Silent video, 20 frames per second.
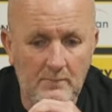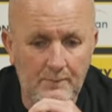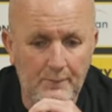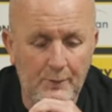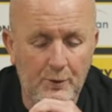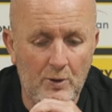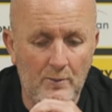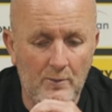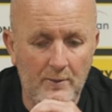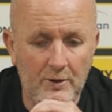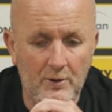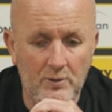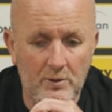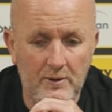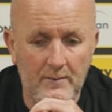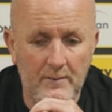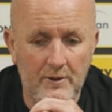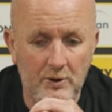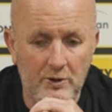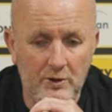Probably going
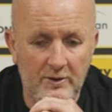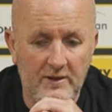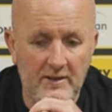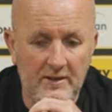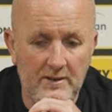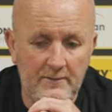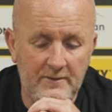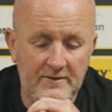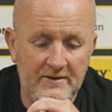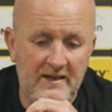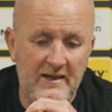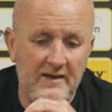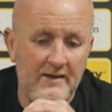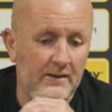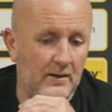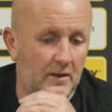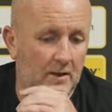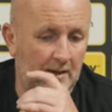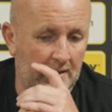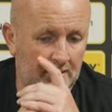to be looking at, I was sitting
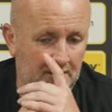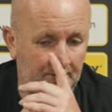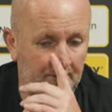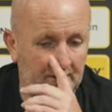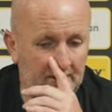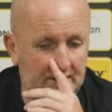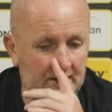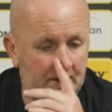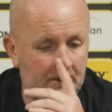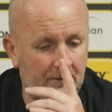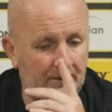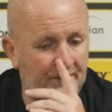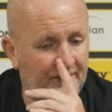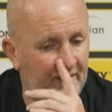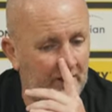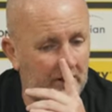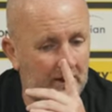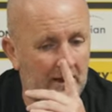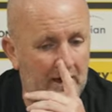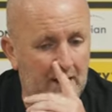here last week saying I was
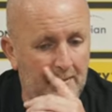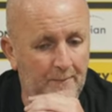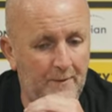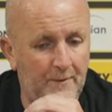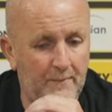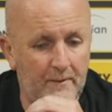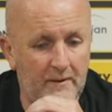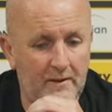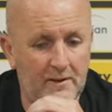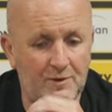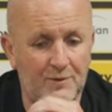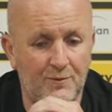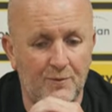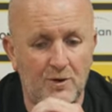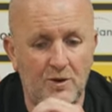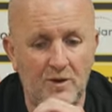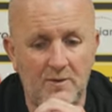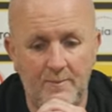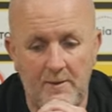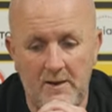fairly happy with the
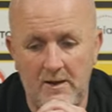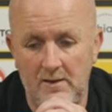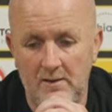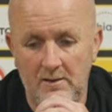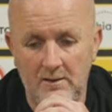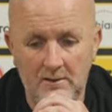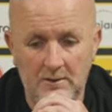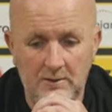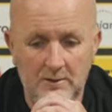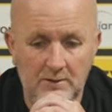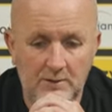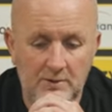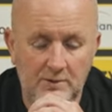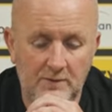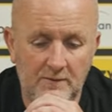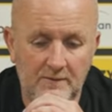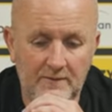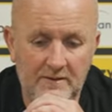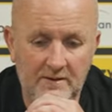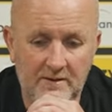squad, but
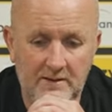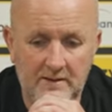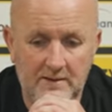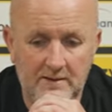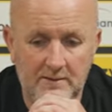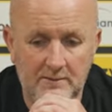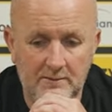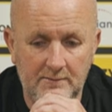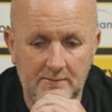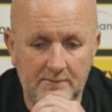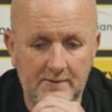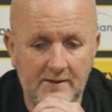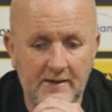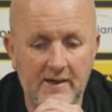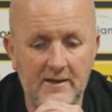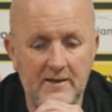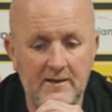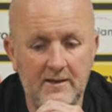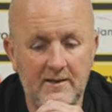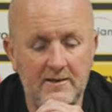obviously that
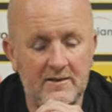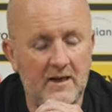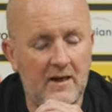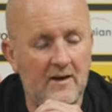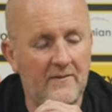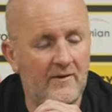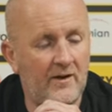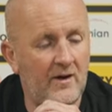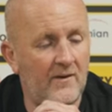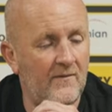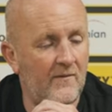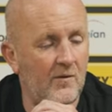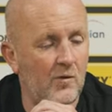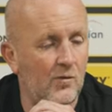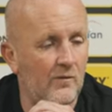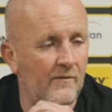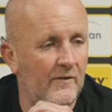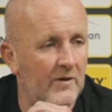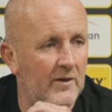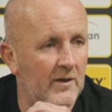kind of gets ever
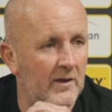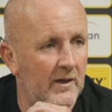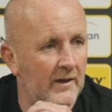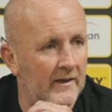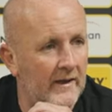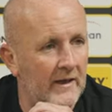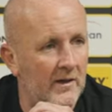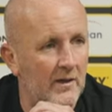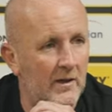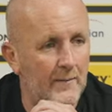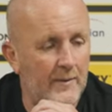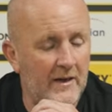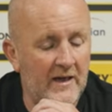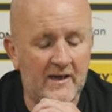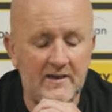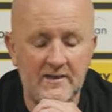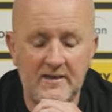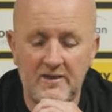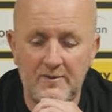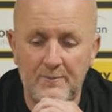evolving on a daily
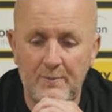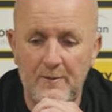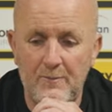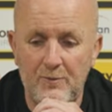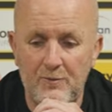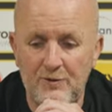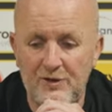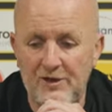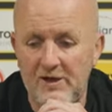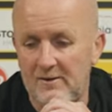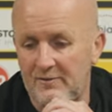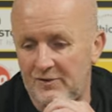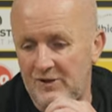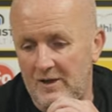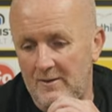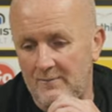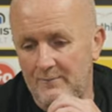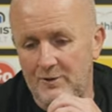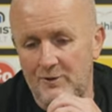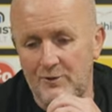basis. People
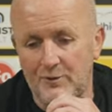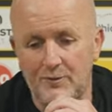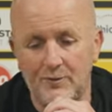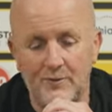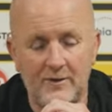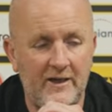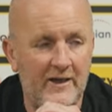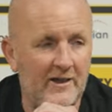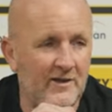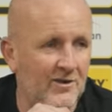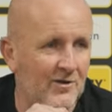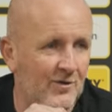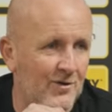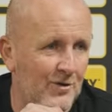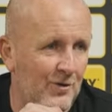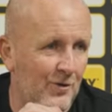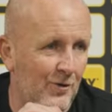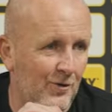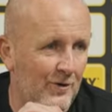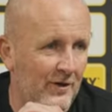chapping the door,
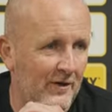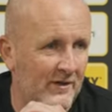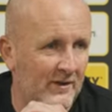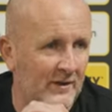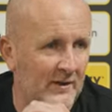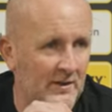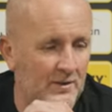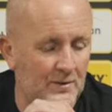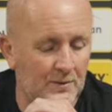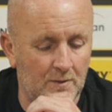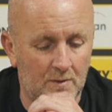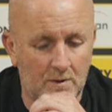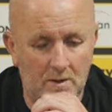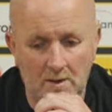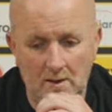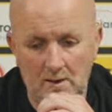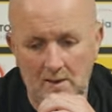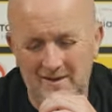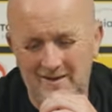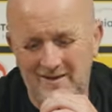agents talking to you, so
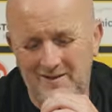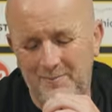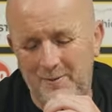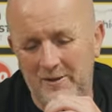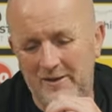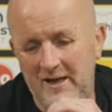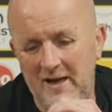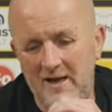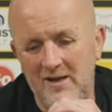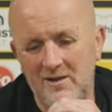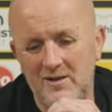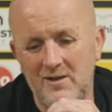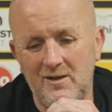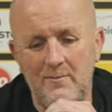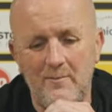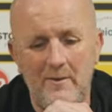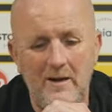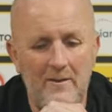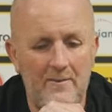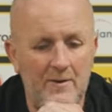there's
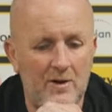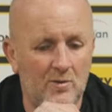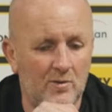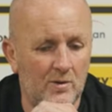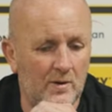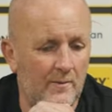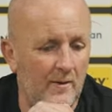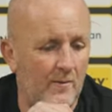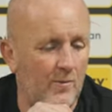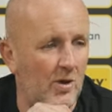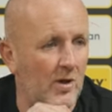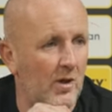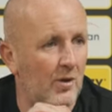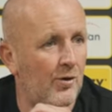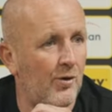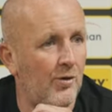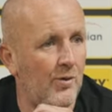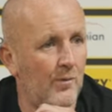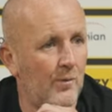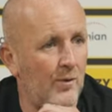potentially maybe going to be 1 or
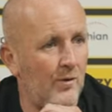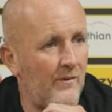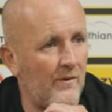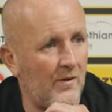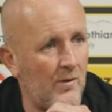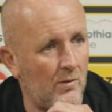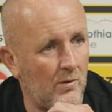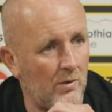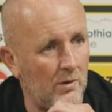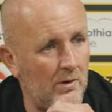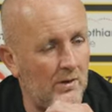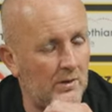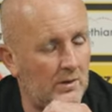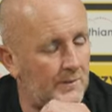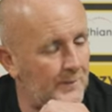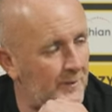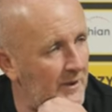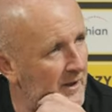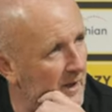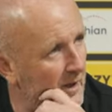2 moving on.
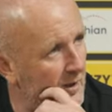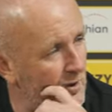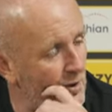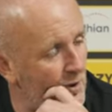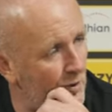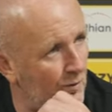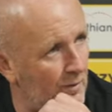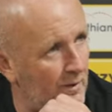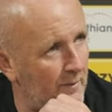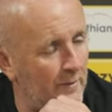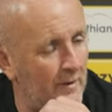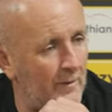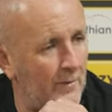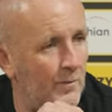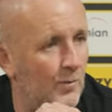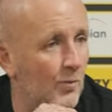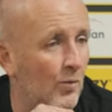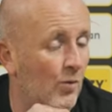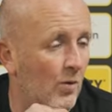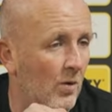There's potentially going to be
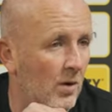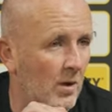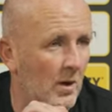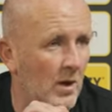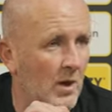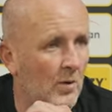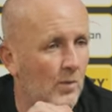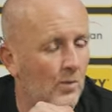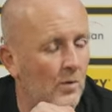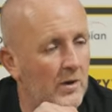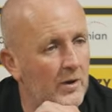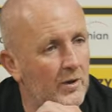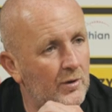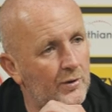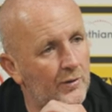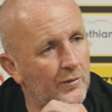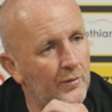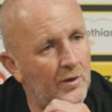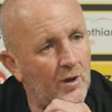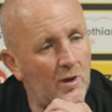more, 1 or
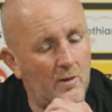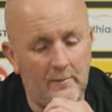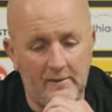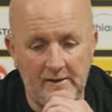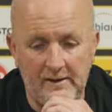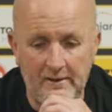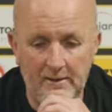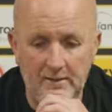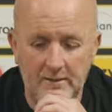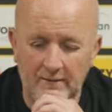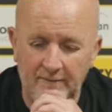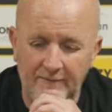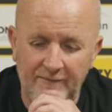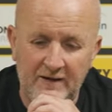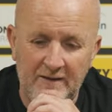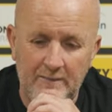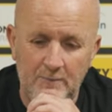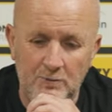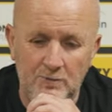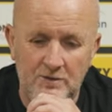2 coming in, and I
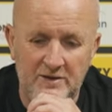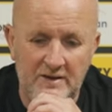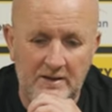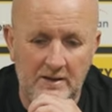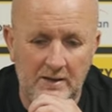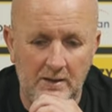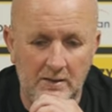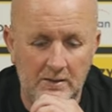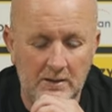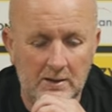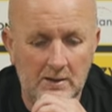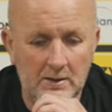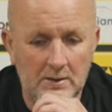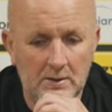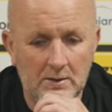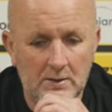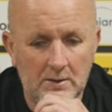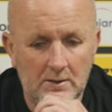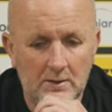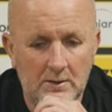think we'll see
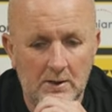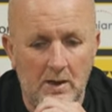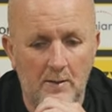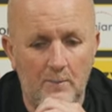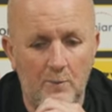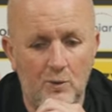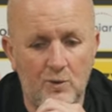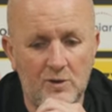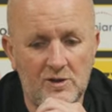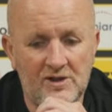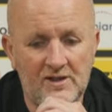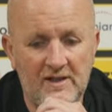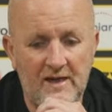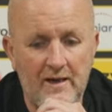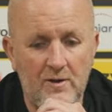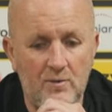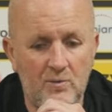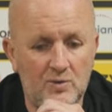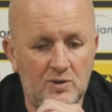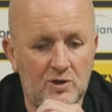a more
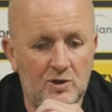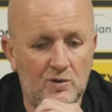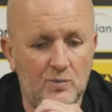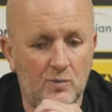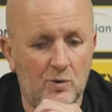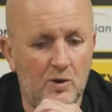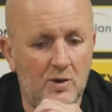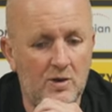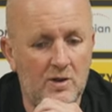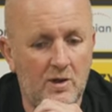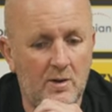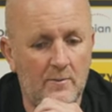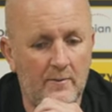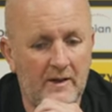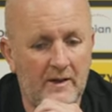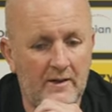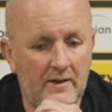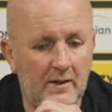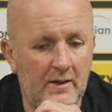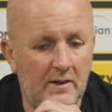settled squad
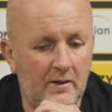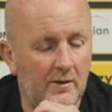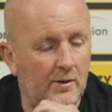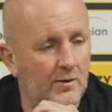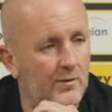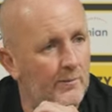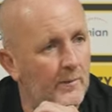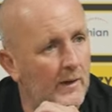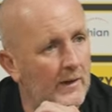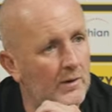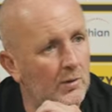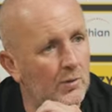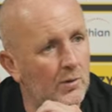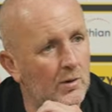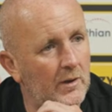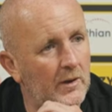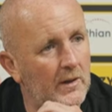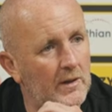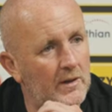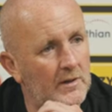coming into around
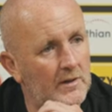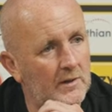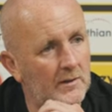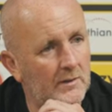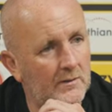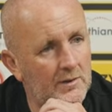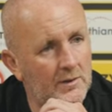mid-August.